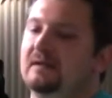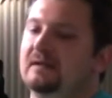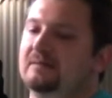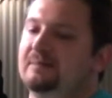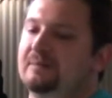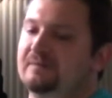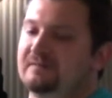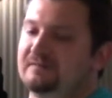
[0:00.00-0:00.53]
And
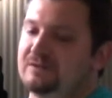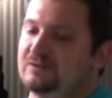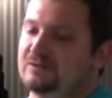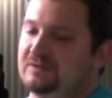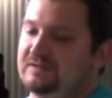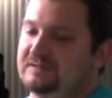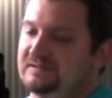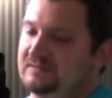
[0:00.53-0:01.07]
people have the
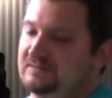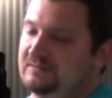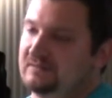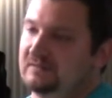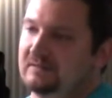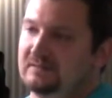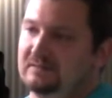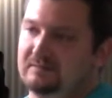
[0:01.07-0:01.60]
choice uh,
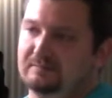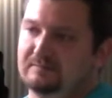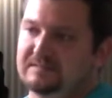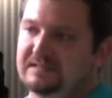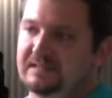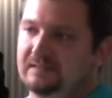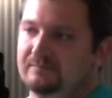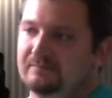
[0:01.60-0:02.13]
to uh, um,
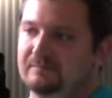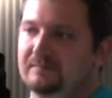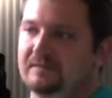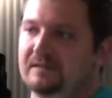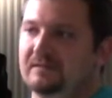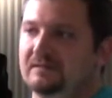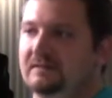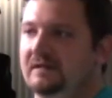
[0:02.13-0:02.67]
sign up from
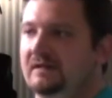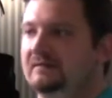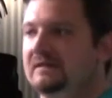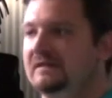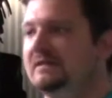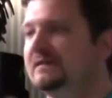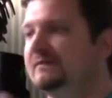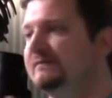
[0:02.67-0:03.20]
there. And
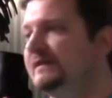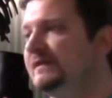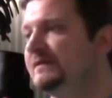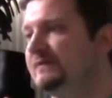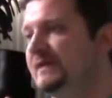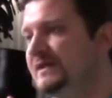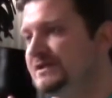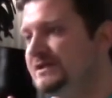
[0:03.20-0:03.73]
in the
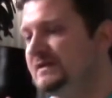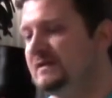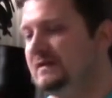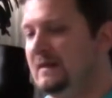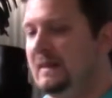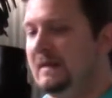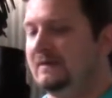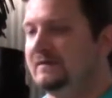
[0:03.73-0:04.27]
configuration,
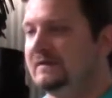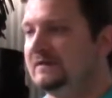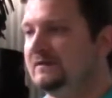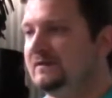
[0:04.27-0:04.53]
you can